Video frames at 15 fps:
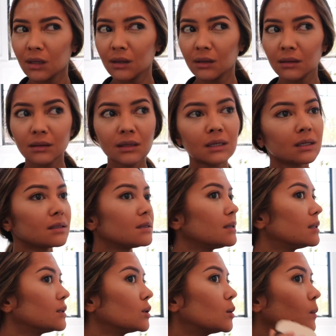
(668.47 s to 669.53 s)
I think I see
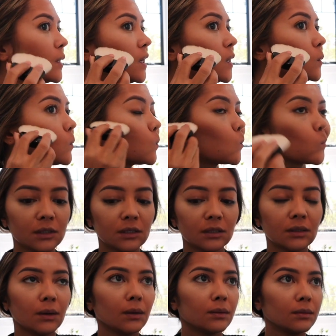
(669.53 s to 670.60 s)
a little bit.
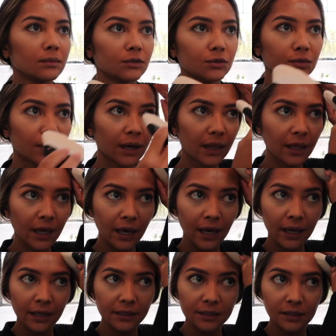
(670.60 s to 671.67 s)
So try
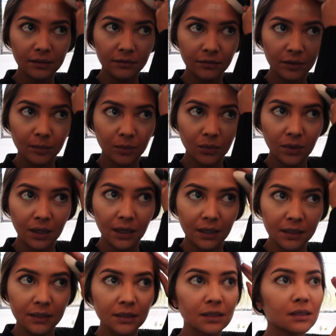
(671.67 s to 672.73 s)
that for
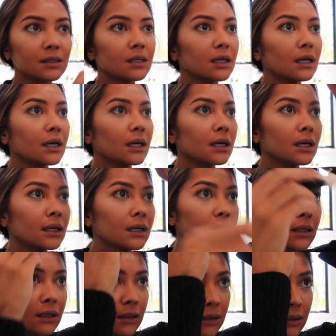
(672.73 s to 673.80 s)

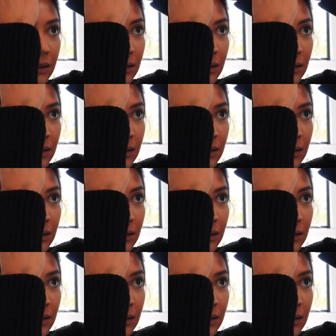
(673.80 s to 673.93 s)
bronzing.